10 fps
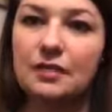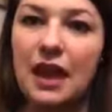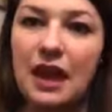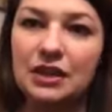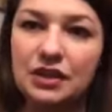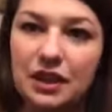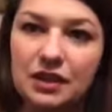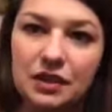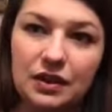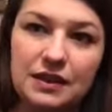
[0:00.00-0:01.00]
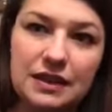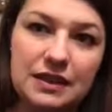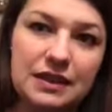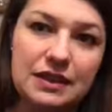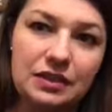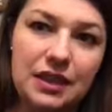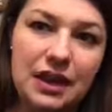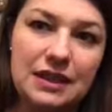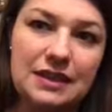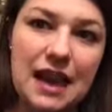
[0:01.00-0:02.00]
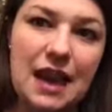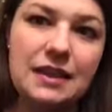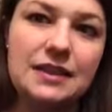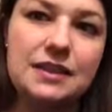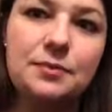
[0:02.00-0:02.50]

edge there, so you can see it's still not exact.